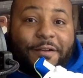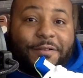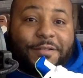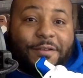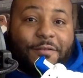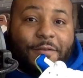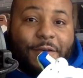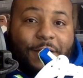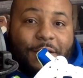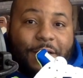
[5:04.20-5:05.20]
So
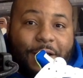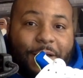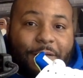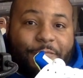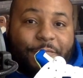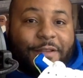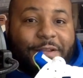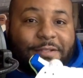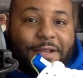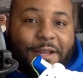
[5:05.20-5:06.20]
I'm really
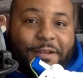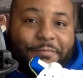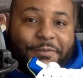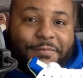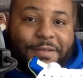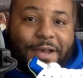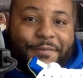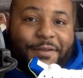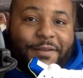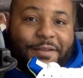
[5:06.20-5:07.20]
excited to put some time
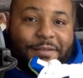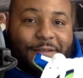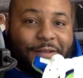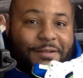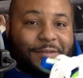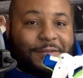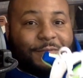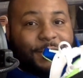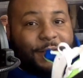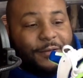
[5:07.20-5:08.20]
into this. I think this is going
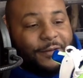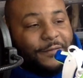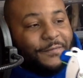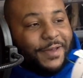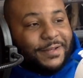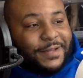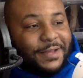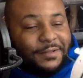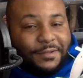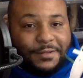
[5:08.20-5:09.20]
to be a
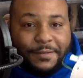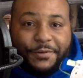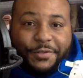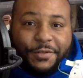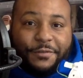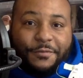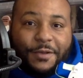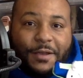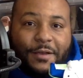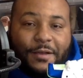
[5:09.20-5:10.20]
fantastic summer shoe.
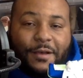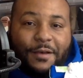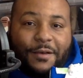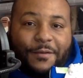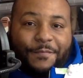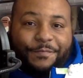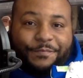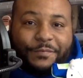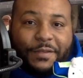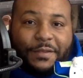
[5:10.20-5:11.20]
I
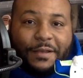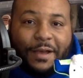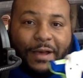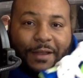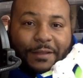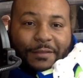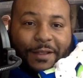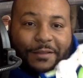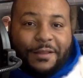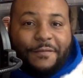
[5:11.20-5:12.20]

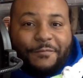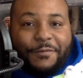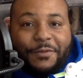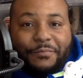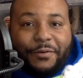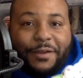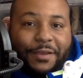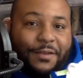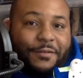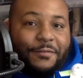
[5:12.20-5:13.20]
love when you break
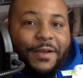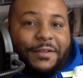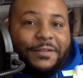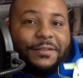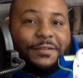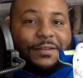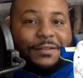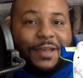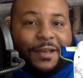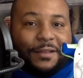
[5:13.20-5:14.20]
in Huaraches and
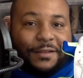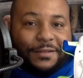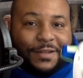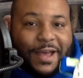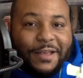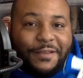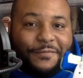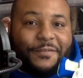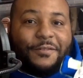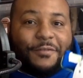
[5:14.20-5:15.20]
just how, like I said, how they
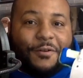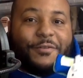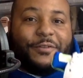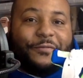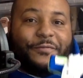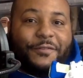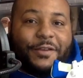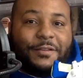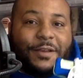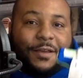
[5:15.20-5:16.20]
feel on your
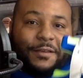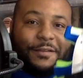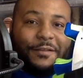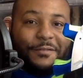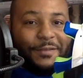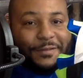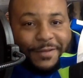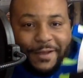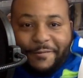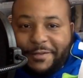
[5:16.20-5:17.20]
foot. You know, the
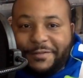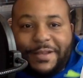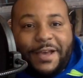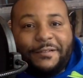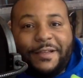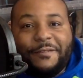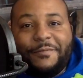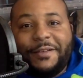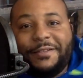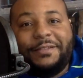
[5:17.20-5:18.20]
original tagline
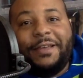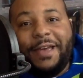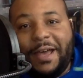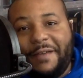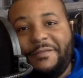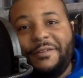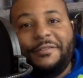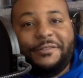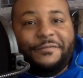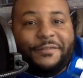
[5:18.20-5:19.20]
was, "Have you
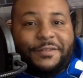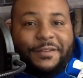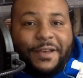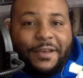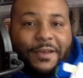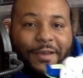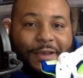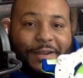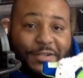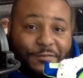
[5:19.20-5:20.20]
hugged your foot today?"
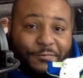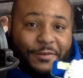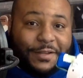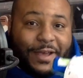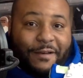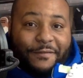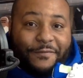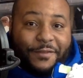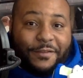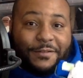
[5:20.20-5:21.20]
And that's really how it
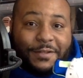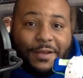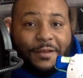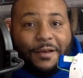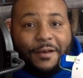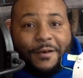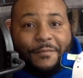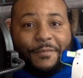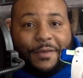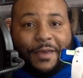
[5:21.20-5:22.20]
feels.
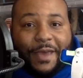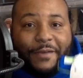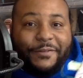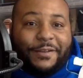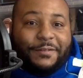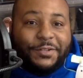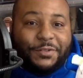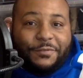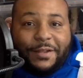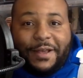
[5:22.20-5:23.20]
Every
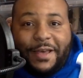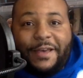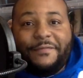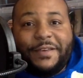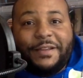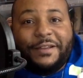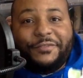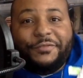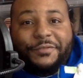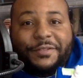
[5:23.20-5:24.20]
shoe that I have that
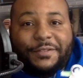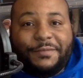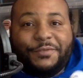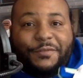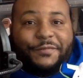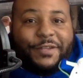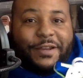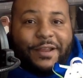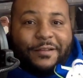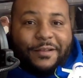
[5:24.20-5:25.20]
introduces some sort of
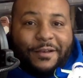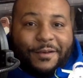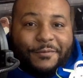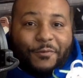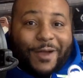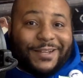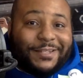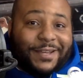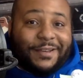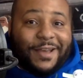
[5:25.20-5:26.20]
Huarache
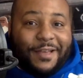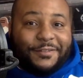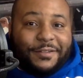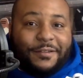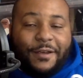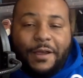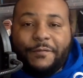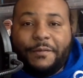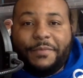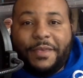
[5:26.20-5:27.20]
technology,
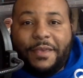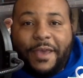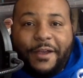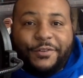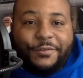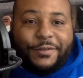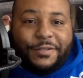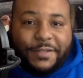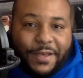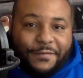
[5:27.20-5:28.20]
from the Air Jordan
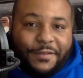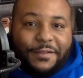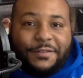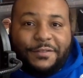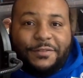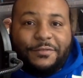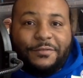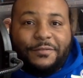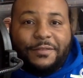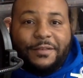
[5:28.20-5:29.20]
7s
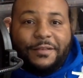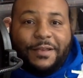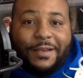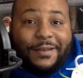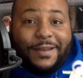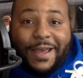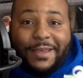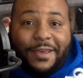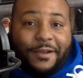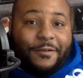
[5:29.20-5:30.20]
to the
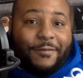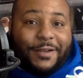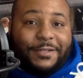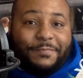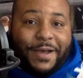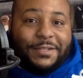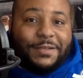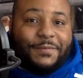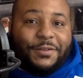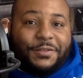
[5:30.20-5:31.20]
Nike Air Huarache
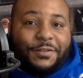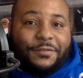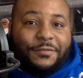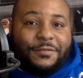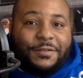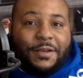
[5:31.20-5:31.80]
basketball shoes,